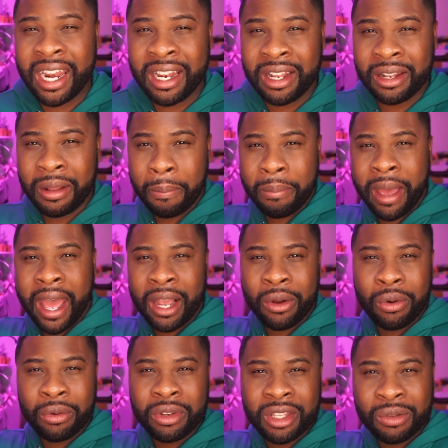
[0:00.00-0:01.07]
it in the back
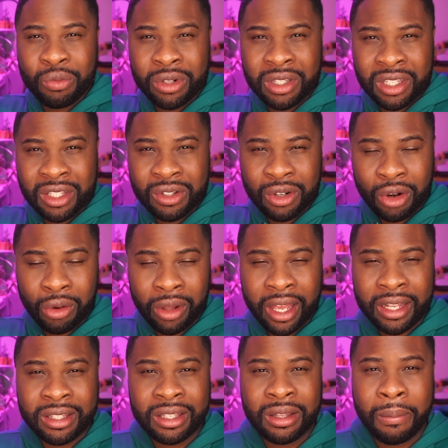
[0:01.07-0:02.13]
on with these grow
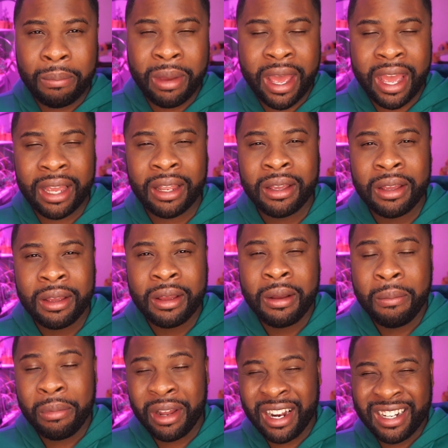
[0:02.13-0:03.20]
lights in the back,
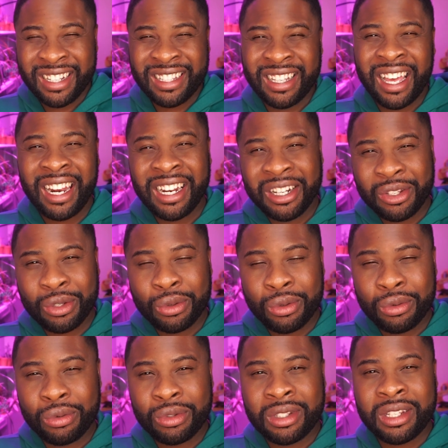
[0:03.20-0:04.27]
but I decided
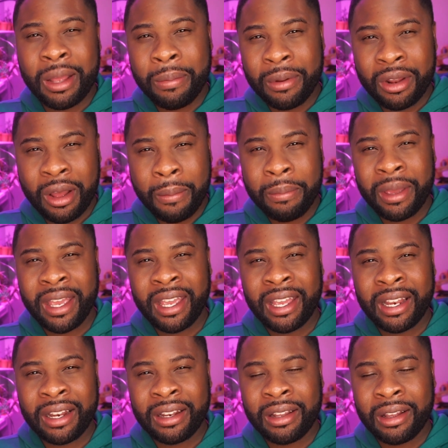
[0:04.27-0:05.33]
to step it up
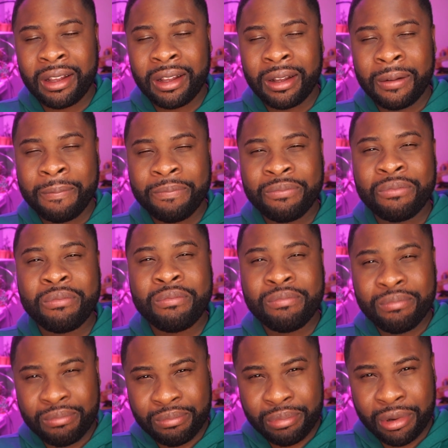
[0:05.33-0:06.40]
and
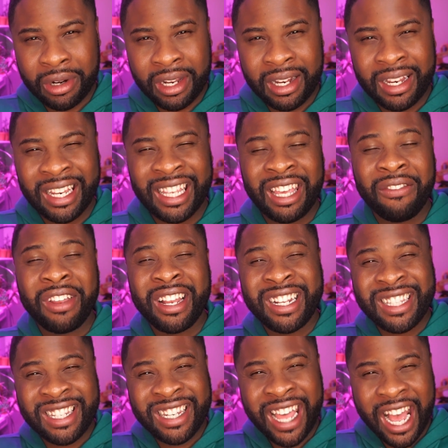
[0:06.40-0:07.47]
put it and give it
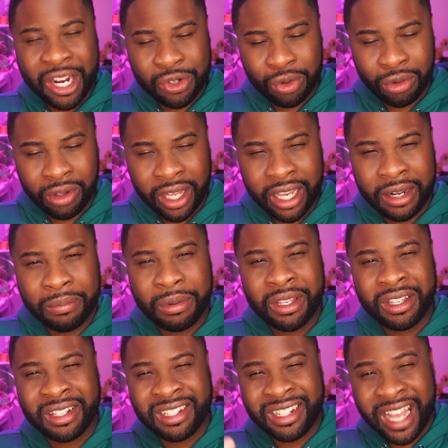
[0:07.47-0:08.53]
its natural light,
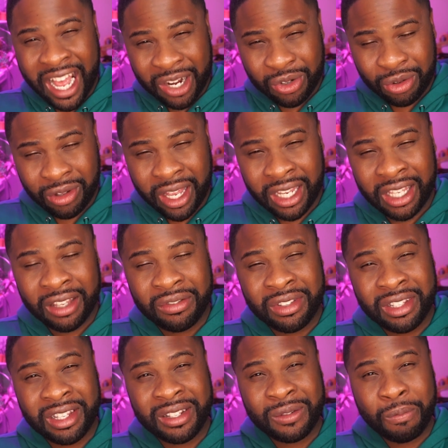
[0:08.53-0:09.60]
because natural light gives
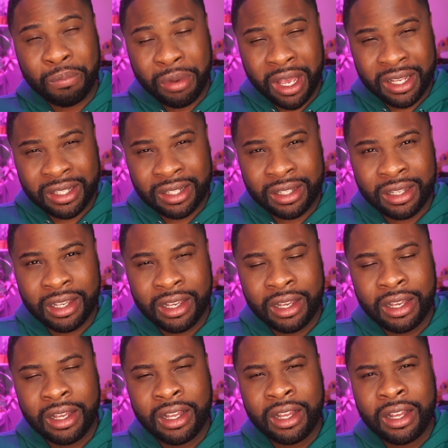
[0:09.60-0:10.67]
it its best
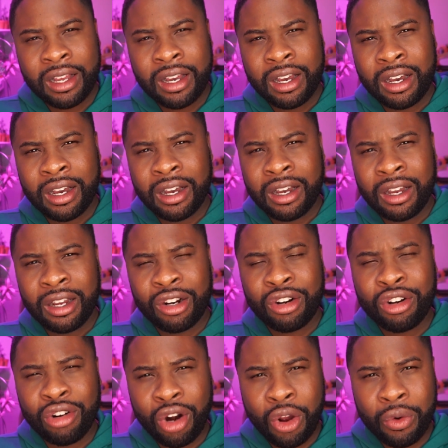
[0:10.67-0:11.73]

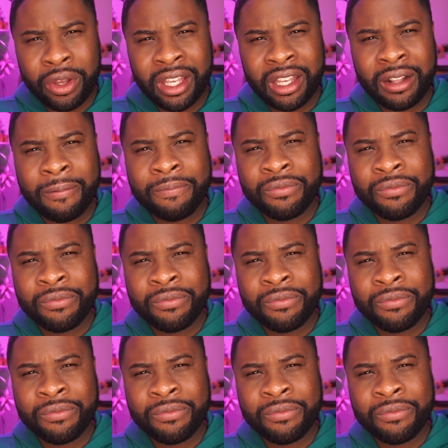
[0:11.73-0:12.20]
growing,